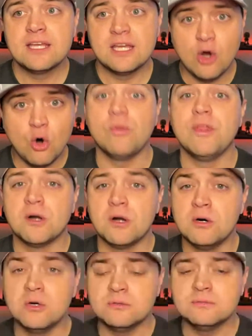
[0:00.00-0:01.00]
hold their
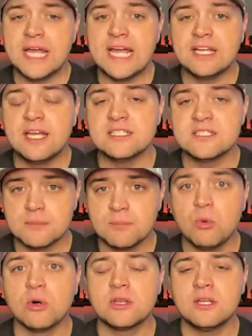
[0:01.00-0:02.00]
own and can
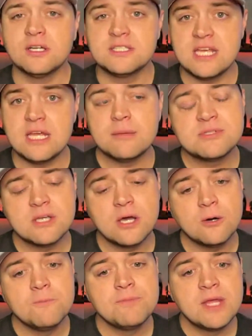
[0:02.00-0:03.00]
support their team.
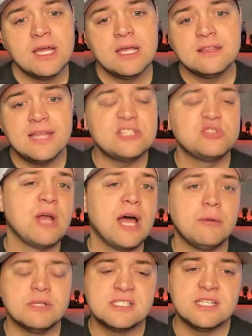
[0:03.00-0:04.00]
So that's what I
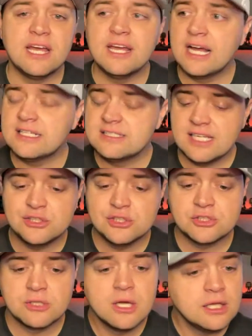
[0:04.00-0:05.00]
would say. I'd say
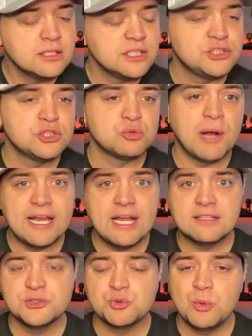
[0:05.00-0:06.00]
let's just ride
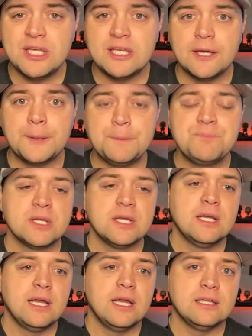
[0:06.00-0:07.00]
out this weekend
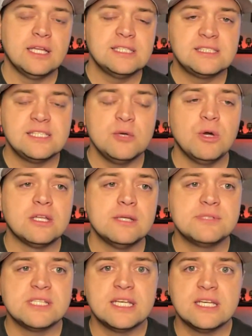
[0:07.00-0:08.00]
and let's see what
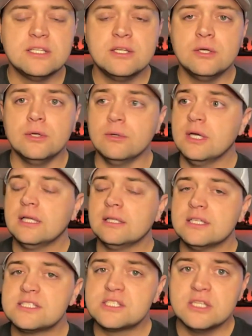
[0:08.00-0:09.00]
Clemson can do.
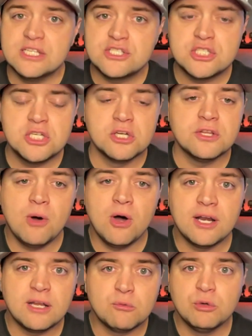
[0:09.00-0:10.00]
Let's cheer them
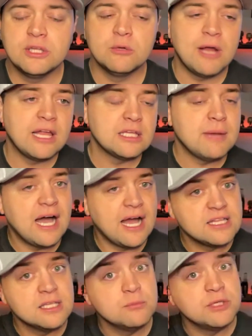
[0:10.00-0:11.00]
on and really rally
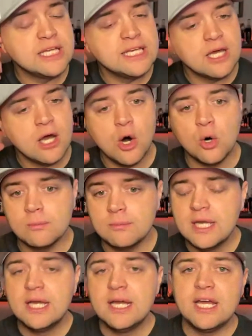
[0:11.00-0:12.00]
behind them when they get home
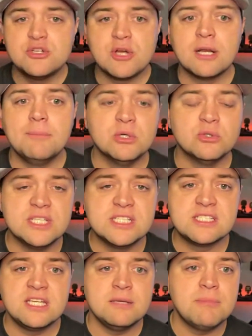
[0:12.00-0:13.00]
and try to build this
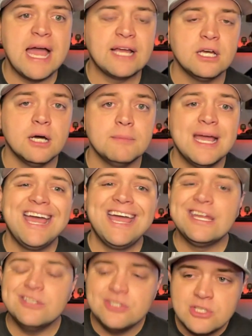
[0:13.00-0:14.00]
team back up.
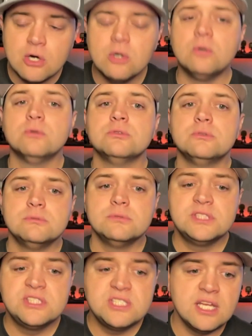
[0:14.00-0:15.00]
And don't
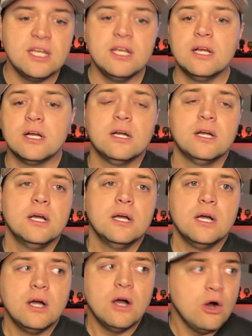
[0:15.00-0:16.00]
sit here
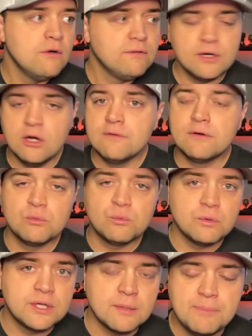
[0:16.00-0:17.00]
over and over
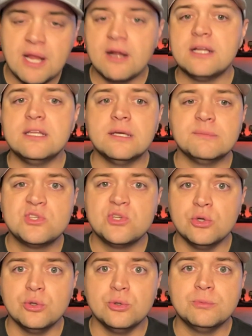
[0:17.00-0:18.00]
comparing them
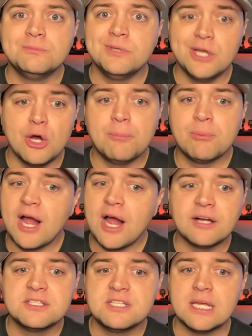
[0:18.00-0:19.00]
to,
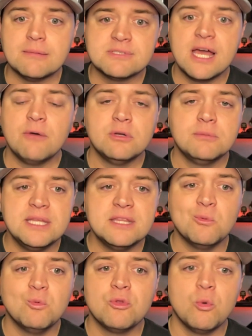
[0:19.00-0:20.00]
prior teams. That would be
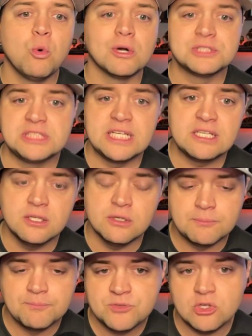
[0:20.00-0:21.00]
the worst thing to do.
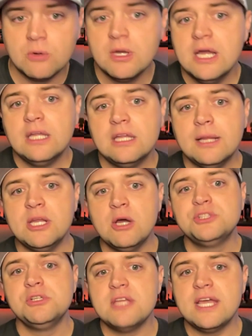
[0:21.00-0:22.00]
So let me know
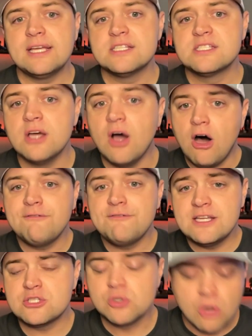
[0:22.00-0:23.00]
what you think. Is the
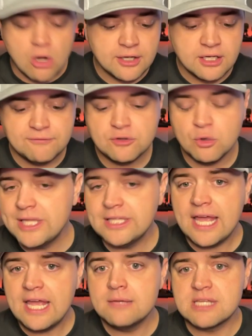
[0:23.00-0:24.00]
offense strong enough to win
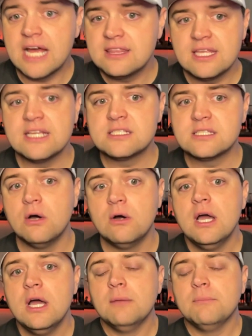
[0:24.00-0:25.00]
games? I think so.
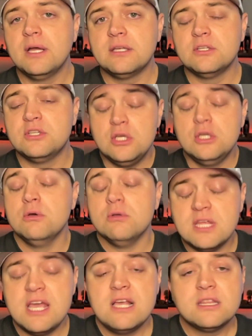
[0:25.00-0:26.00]
But do you
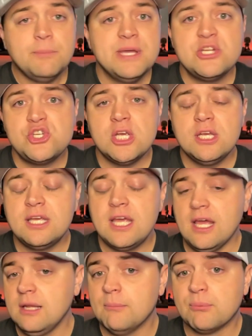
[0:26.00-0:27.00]
think the pitching
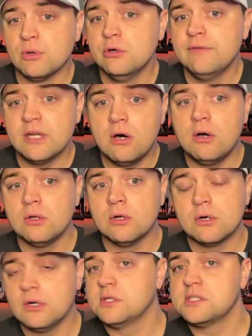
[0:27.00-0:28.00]
can improve at all?
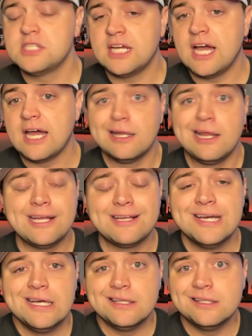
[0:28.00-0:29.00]
Or is it kind of like
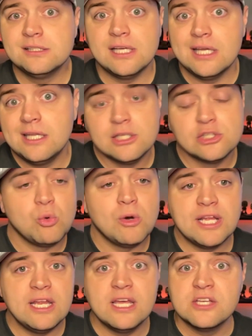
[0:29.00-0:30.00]
it is what
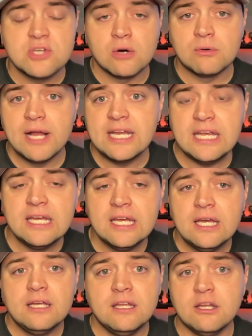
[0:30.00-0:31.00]
it is already,
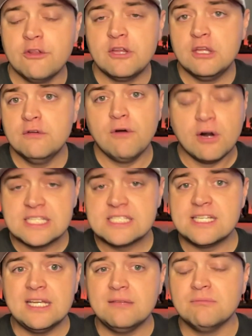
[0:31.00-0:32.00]
that you've already
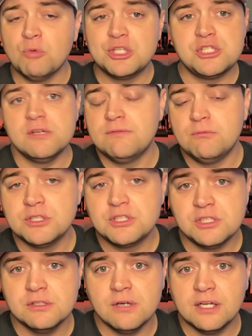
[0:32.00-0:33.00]
seen what
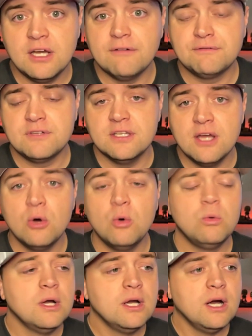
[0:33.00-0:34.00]
you enough to know
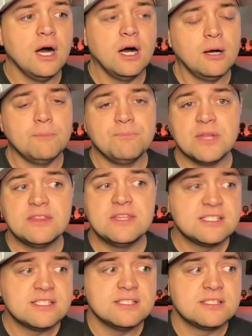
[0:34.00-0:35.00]
that
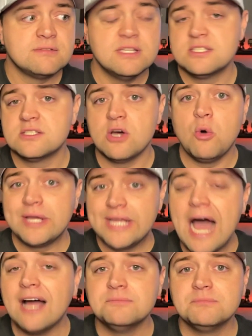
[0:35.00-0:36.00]
this is all we
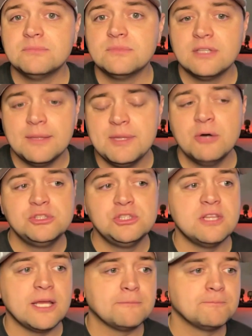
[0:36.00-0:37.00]
got? Let me know what you
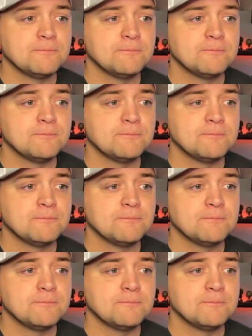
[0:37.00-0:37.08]
think.